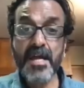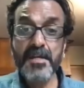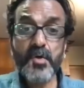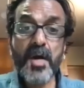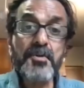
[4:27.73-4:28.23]

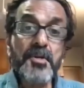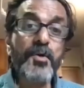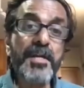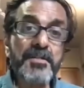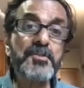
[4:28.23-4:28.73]
So I'm
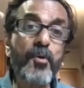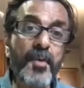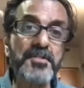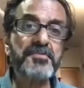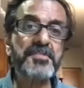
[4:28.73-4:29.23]
doing so
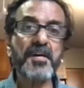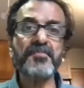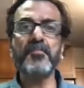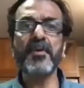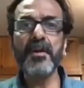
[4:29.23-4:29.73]
much of stuff.
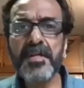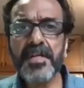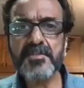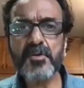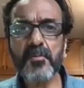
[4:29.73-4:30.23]
I'm
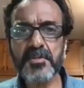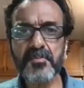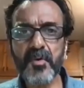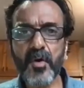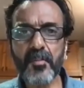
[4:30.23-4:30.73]
learning so much
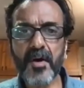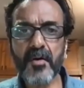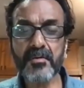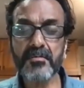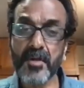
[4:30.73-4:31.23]
more
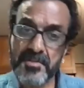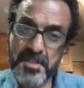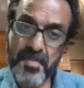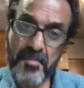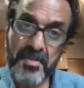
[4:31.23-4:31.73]
about not
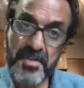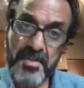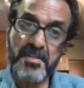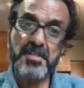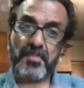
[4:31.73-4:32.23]
just my
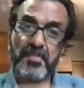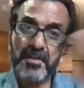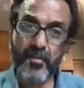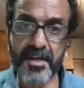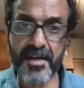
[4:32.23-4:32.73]
business, but
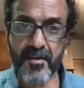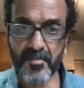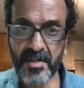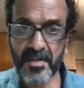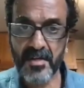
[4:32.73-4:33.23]
the world
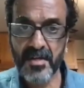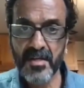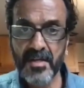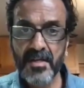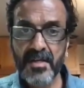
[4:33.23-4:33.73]
around me.
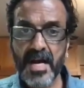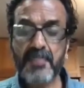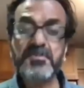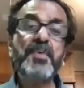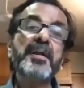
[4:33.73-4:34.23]
I'm
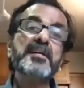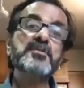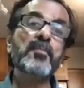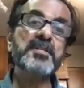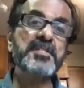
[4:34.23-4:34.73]
spending
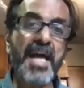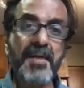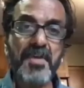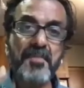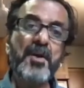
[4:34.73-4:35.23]
so much
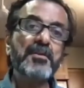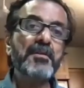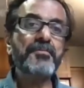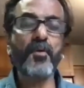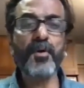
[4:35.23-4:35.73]
time maybe on the
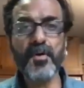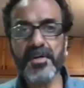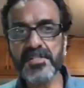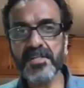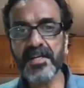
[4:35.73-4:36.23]
phone or
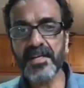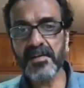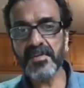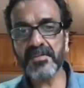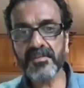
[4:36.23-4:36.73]
digitally
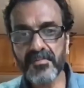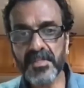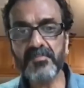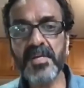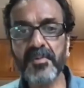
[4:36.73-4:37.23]

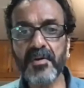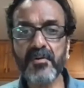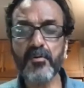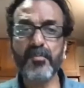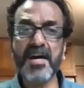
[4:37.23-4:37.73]
with people
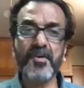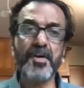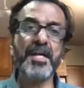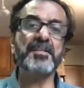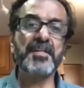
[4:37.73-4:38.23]
whom I've not
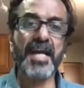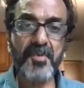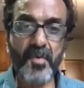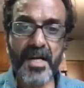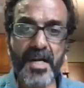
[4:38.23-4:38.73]
had the time
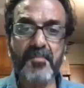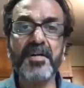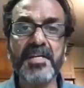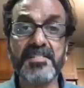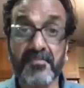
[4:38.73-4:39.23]
to. And I'm
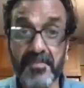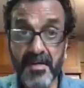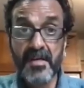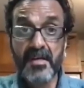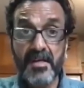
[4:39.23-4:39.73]
learning stuff.
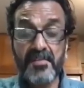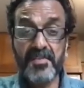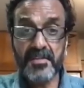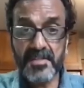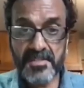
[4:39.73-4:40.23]

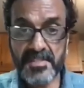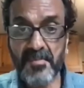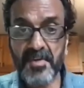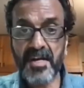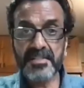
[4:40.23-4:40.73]
Even this
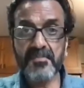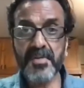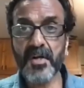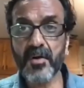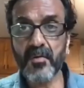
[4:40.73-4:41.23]
seminar that
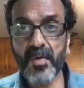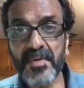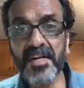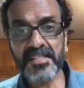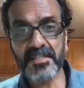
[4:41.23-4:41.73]
we're doing, or
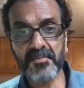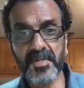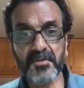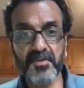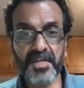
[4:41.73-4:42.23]
webinar that
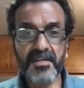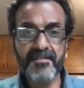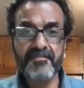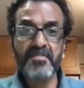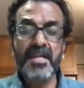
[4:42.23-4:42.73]
we're doing,
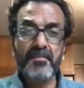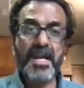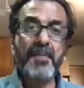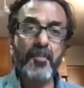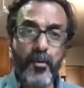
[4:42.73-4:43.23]
I mean,
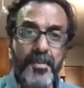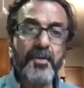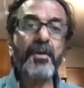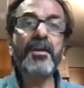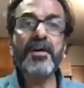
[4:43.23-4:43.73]
I'm hoping
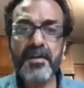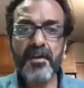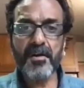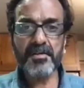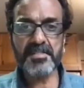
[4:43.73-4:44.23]
to learn a
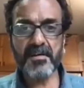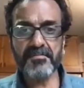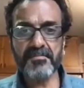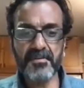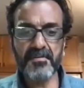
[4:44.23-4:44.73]
lot of
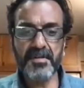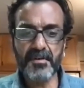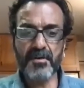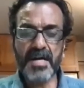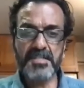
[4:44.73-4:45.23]
stuff, you
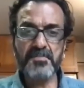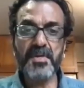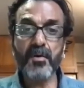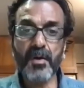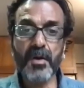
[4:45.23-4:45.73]
know, as we
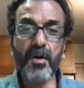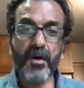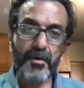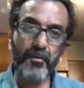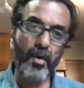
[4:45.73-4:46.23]
go
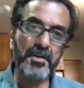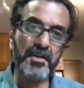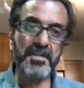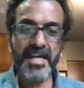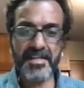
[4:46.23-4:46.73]
along on what
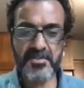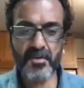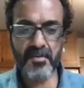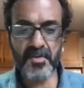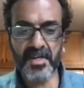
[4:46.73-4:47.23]
takes to
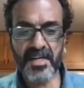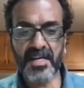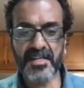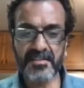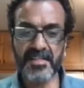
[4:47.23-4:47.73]

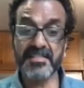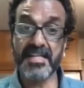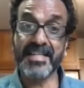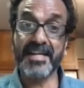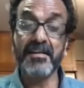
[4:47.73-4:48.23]
communicate and things
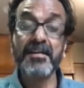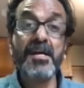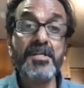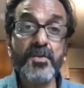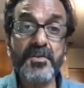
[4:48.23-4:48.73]
like that.
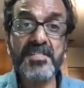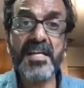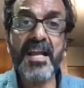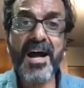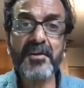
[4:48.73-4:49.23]
So there's
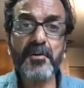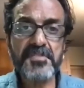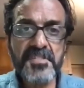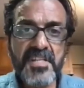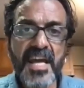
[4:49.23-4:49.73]
an art of
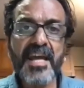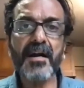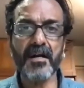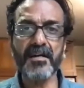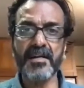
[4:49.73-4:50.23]
staying
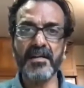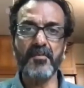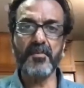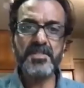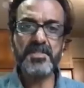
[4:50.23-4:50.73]
hungry.
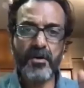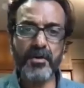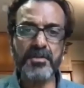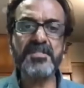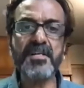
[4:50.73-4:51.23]
One must
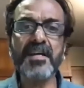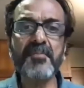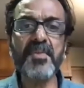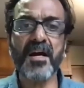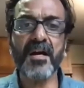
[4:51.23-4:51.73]
constantly
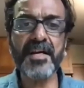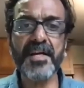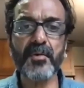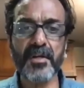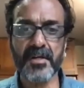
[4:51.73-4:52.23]
be hungry
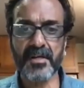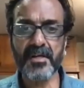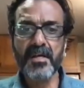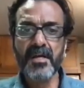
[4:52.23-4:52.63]
to learn.